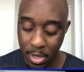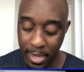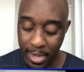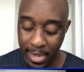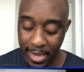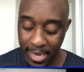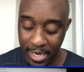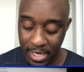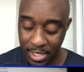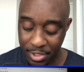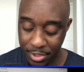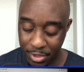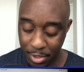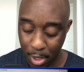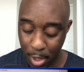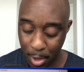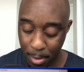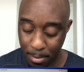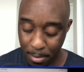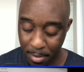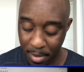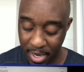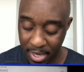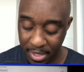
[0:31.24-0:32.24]
A
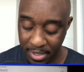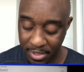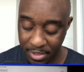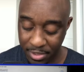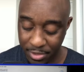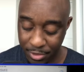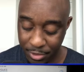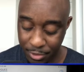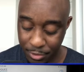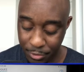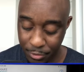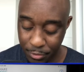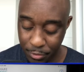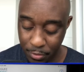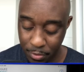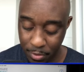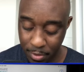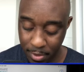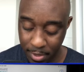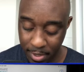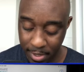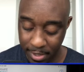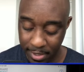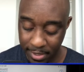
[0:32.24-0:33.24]
sharp minus two
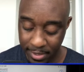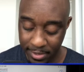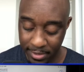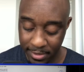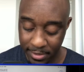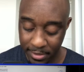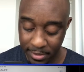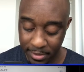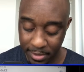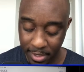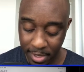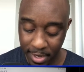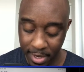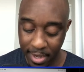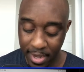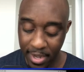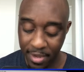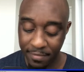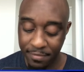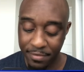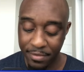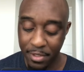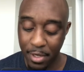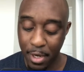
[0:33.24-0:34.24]
is
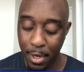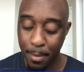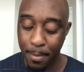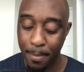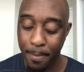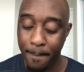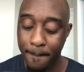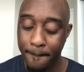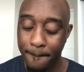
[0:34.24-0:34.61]
F sharp.